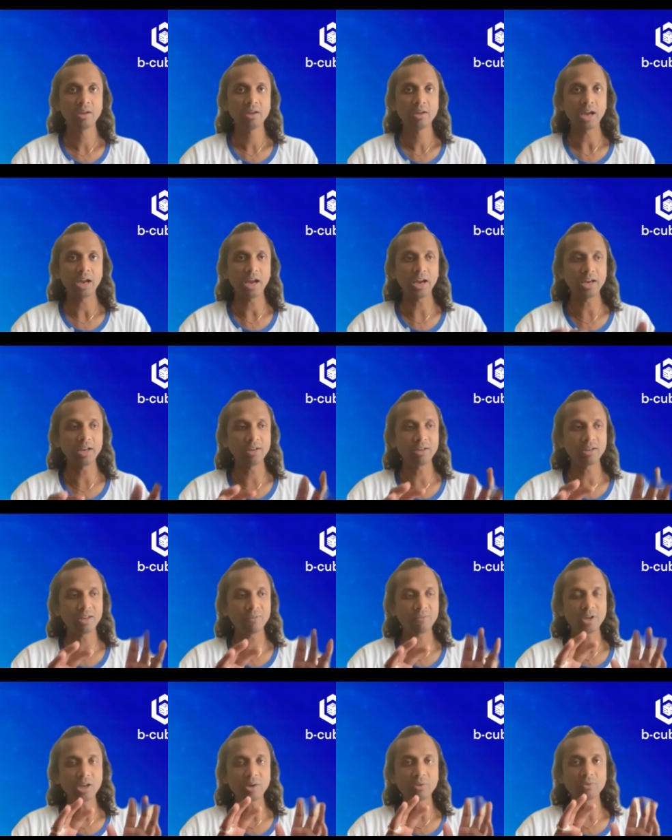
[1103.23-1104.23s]
And
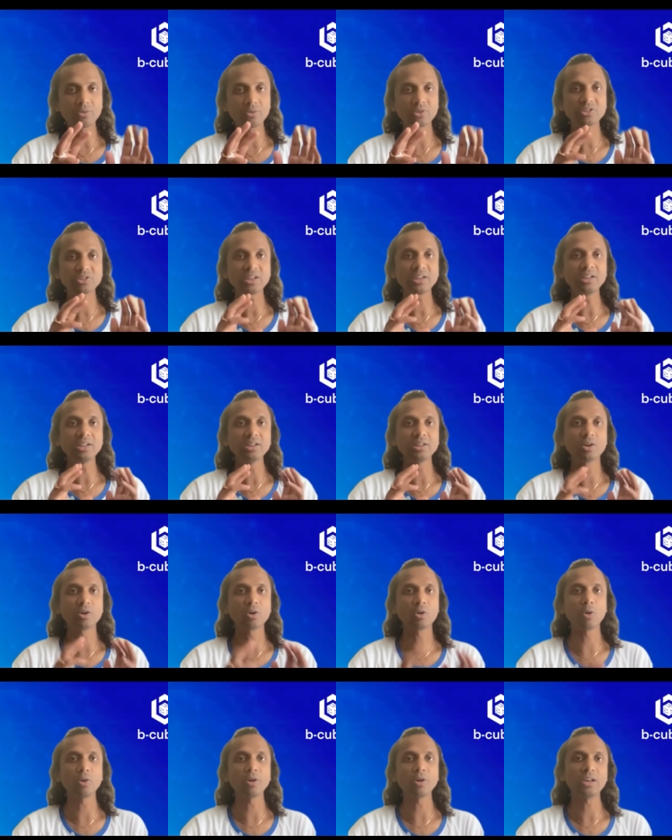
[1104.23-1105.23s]
if you have studied the
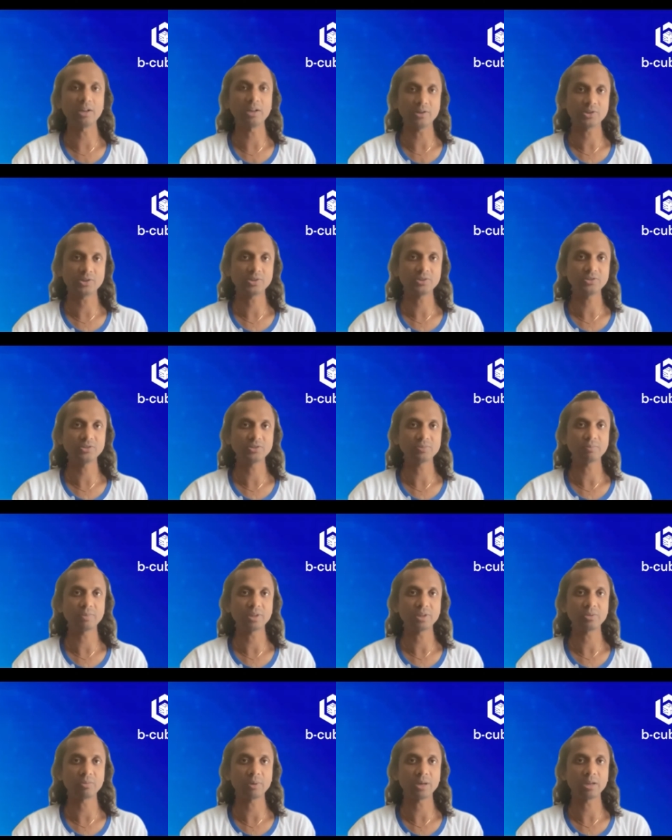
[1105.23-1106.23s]
correlations
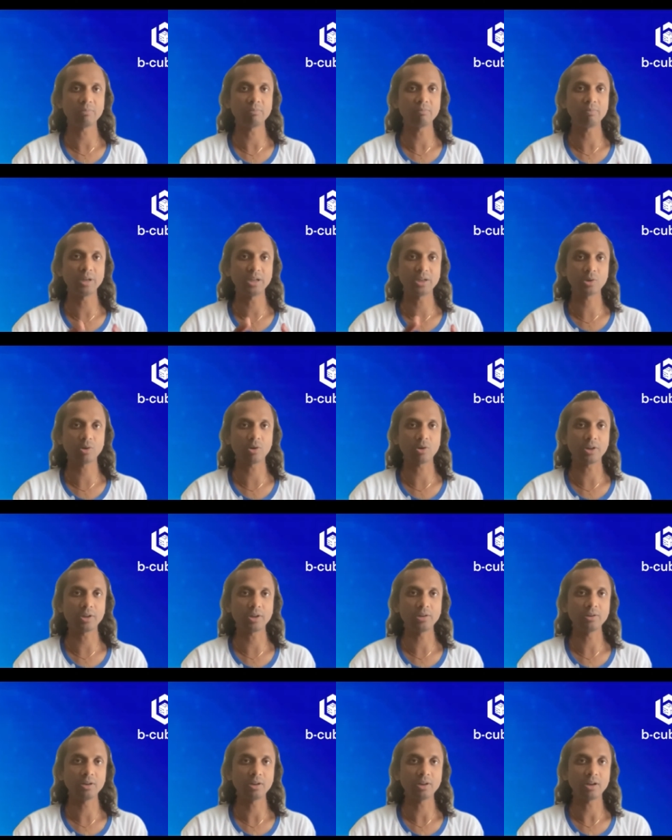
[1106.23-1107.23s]
between
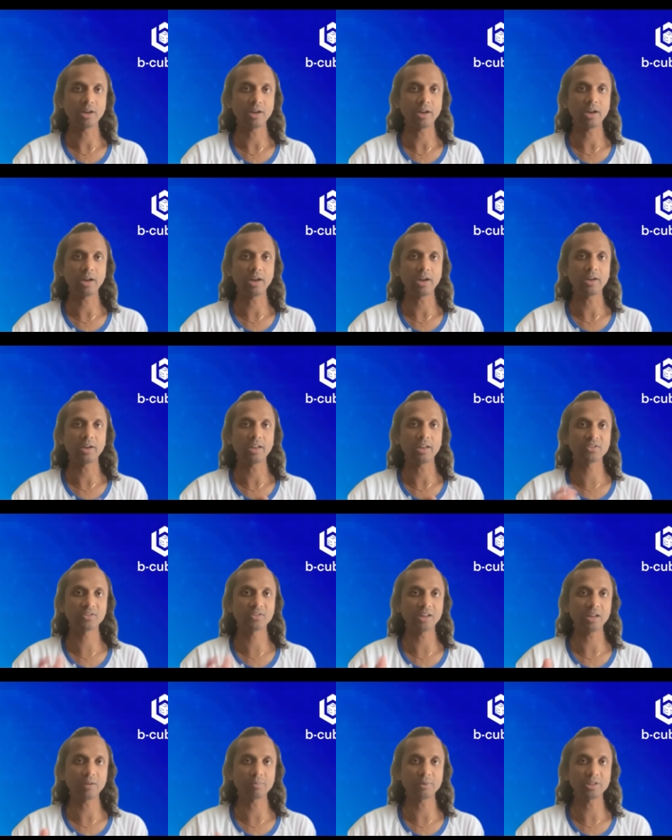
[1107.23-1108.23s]
Bitcoin and
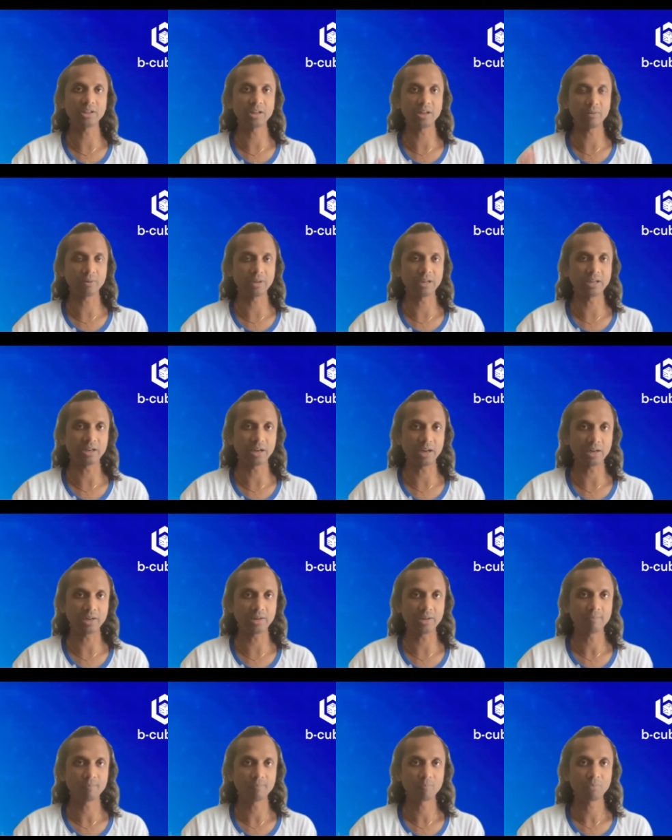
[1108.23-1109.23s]
XRP, they are very high.
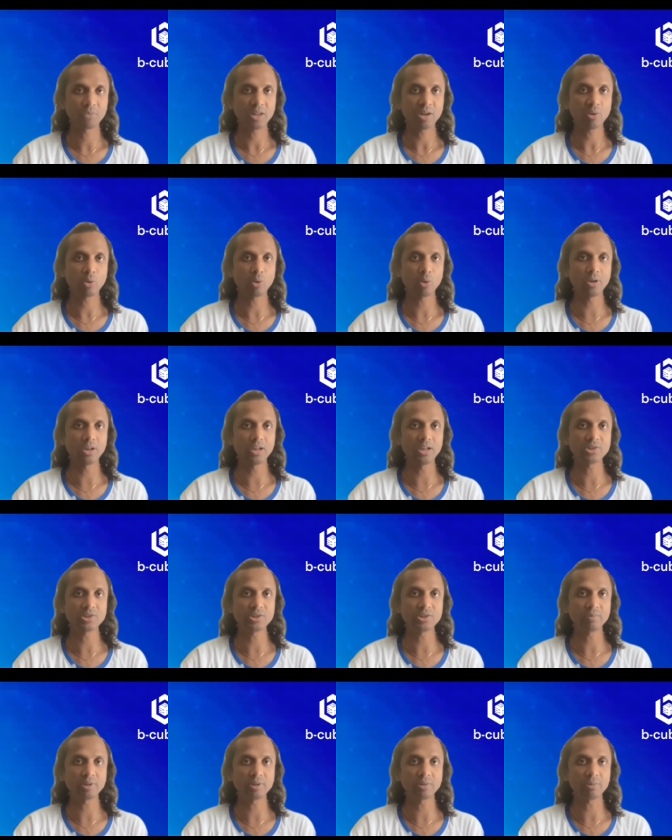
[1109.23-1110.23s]

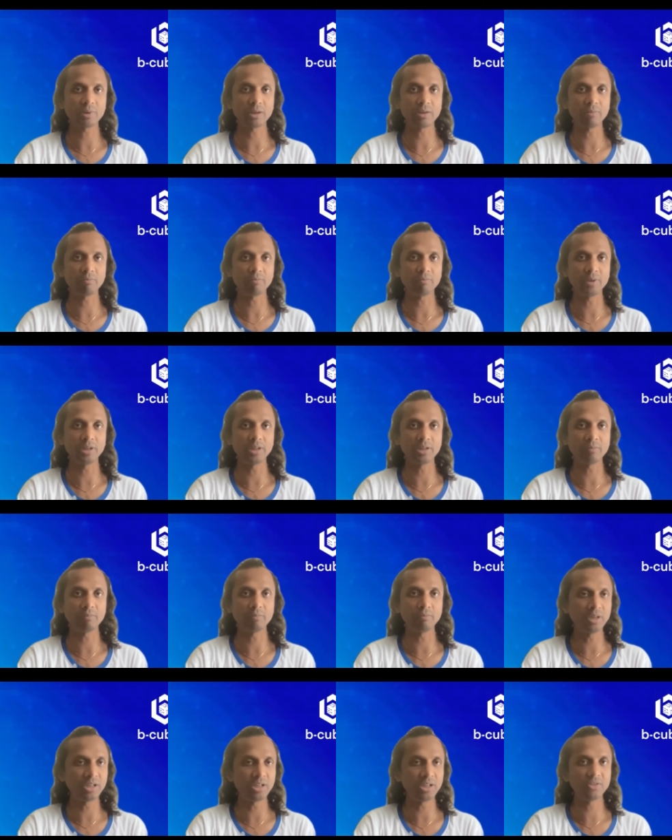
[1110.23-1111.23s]
Correlation between
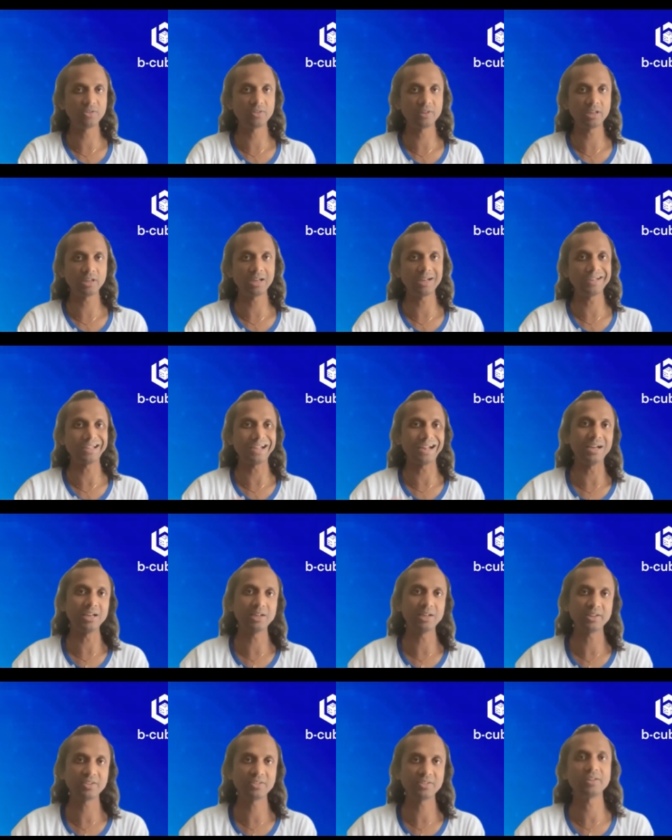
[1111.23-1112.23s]
BTC and
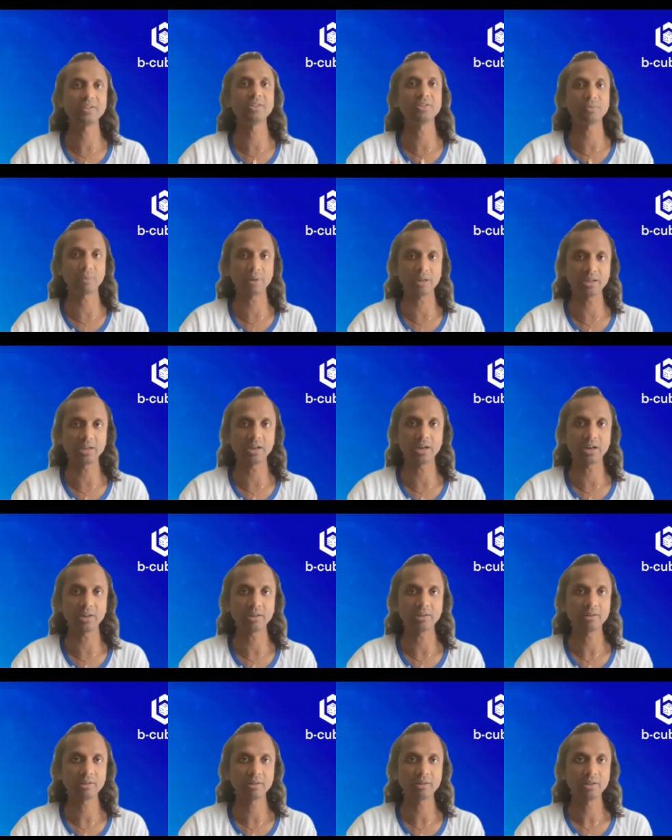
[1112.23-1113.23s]
LTC is very high.
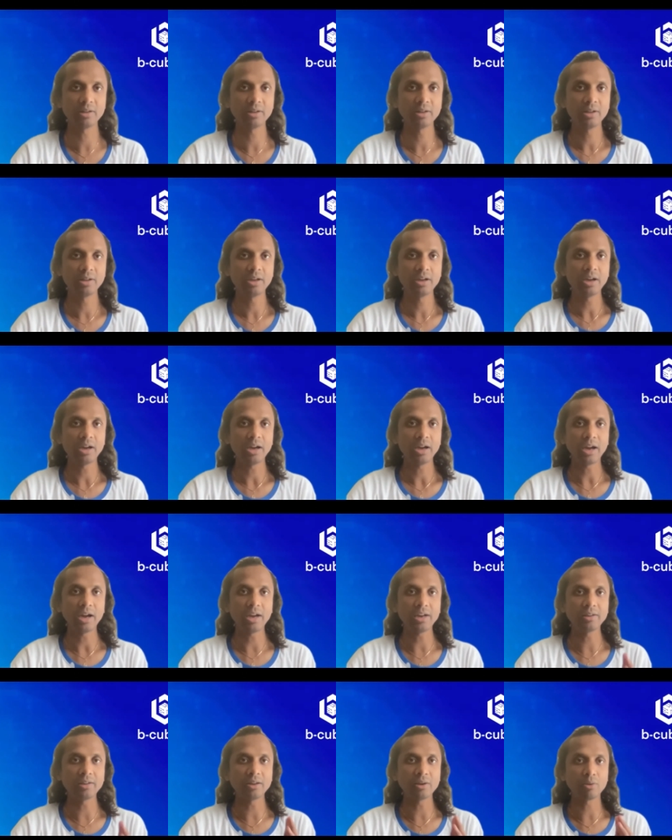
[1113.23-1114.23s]

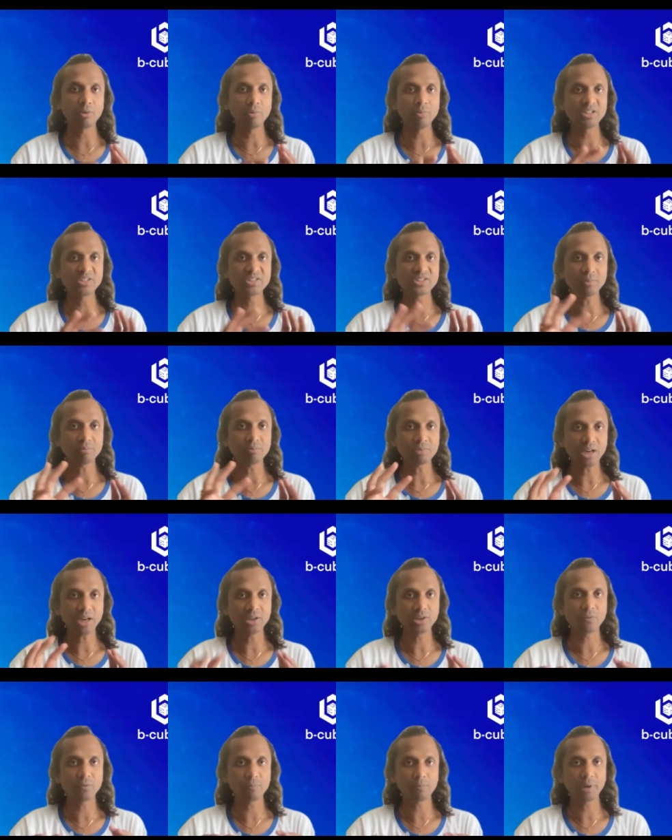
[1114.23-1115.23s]
And there will be some
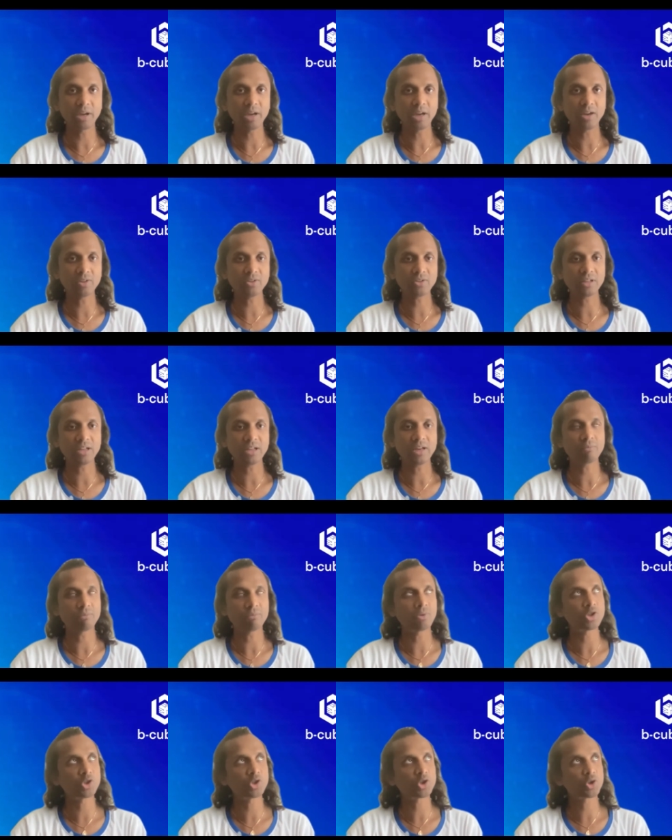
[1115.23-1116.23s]
kind of pairs
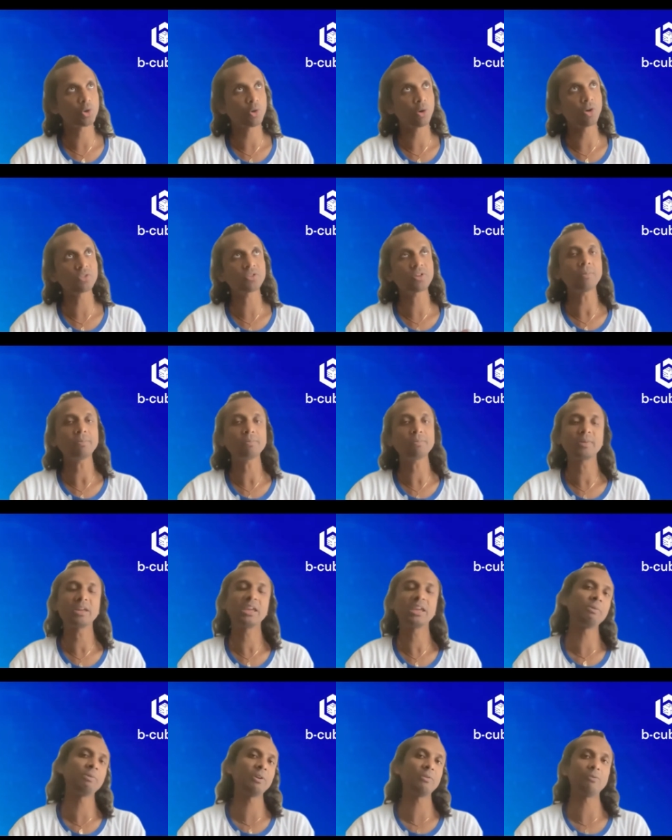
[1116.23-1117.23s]
which goes up
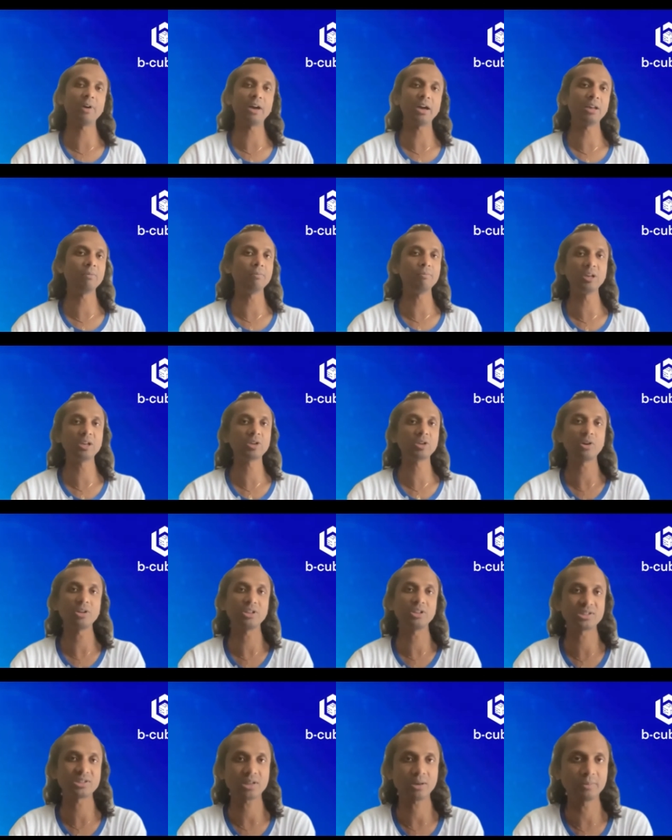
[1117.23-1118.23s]
even when Bitcoin
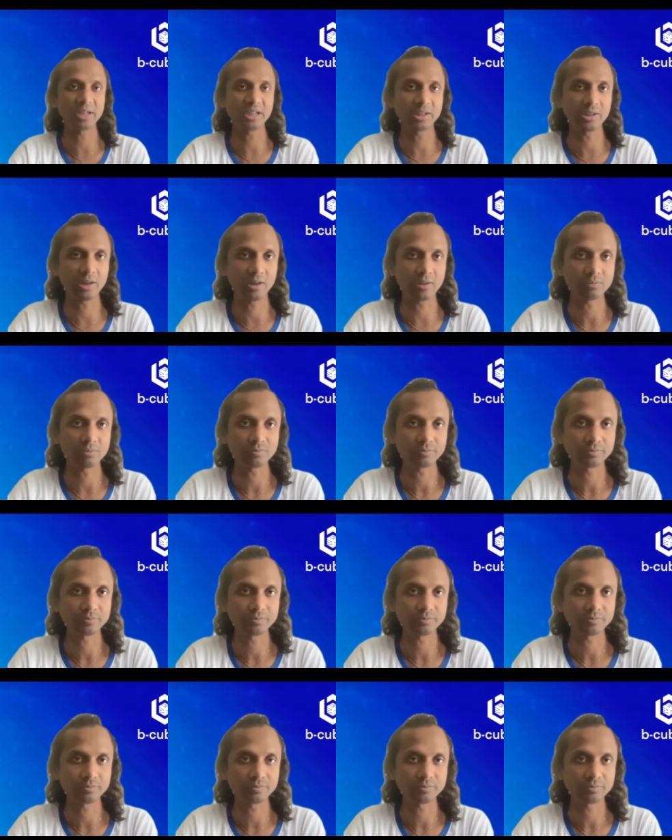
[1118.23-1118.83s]
is coming down.